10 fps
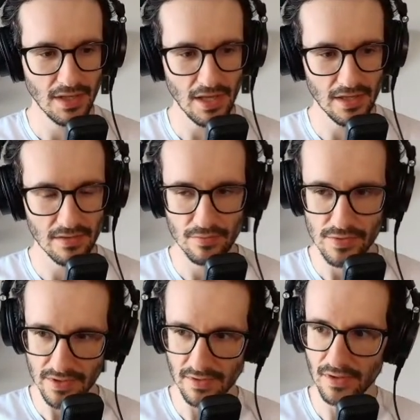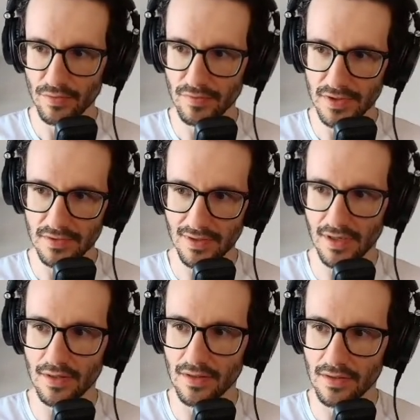And recently we've added
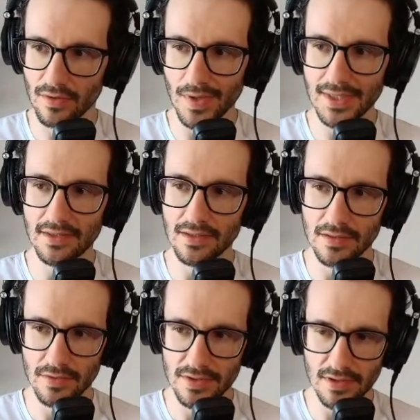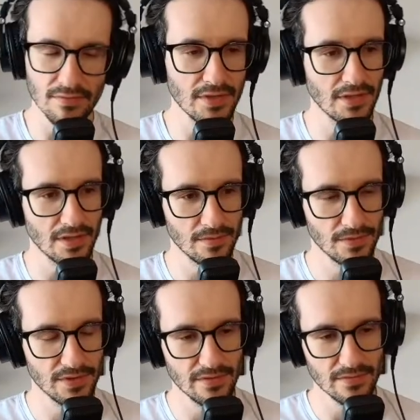a quite interesting thing. I
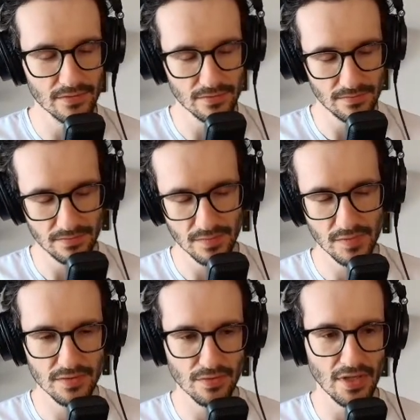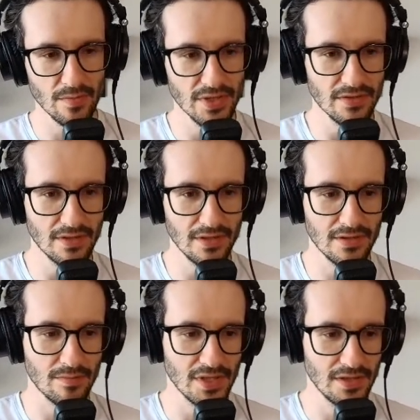will describe it in
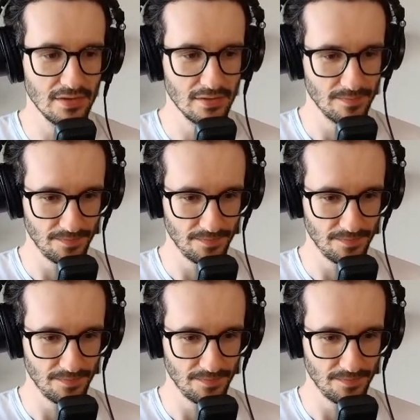a minute.